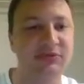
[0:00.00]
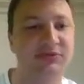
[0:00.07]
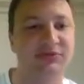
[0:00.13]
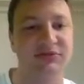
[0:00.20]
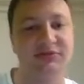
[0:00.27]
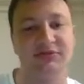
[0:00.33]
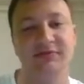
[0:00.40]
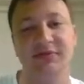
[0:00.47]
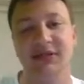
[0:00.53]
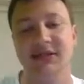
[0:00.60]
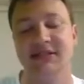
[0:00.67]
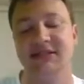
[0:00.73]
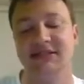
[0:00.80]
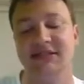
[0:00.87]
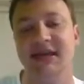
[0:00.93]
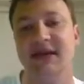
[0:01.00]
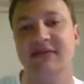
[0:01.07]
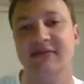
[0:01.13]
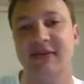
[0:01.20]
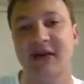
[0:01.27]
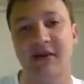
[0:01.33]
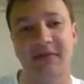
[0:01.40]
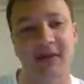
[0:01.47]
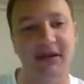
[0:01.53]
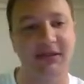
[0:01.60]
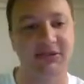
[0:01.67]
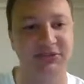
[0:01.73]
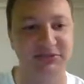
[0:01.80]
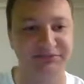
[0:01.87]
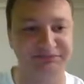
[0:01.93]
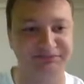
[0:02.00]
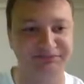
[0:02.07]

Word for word: which was from the SciPy package.